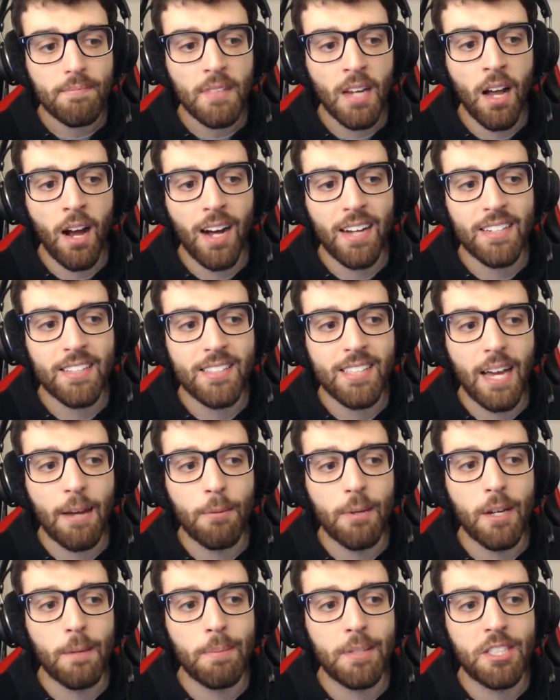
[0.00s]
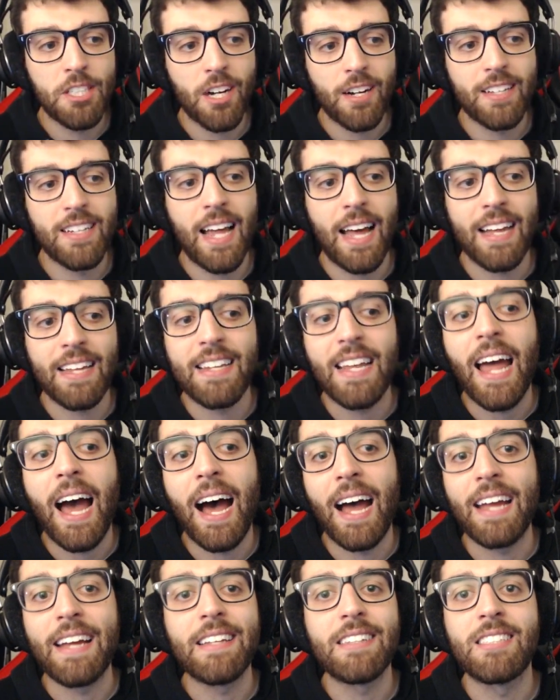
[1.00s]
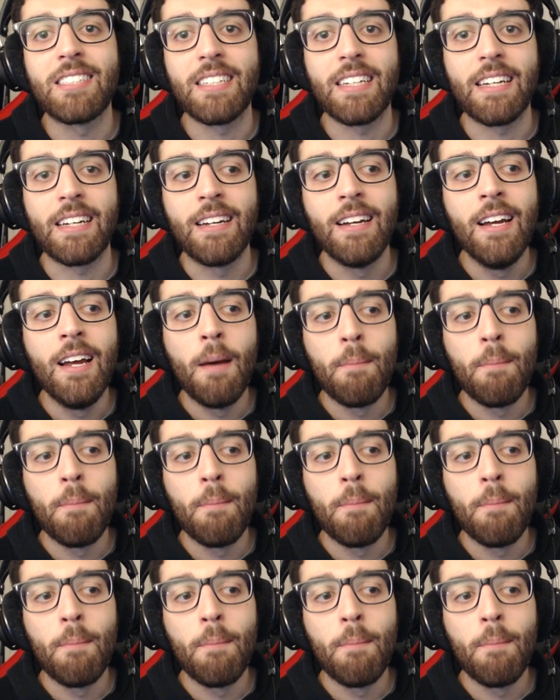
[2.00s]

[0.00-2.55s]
I'm going to say we're going to be chucking that in the A tier.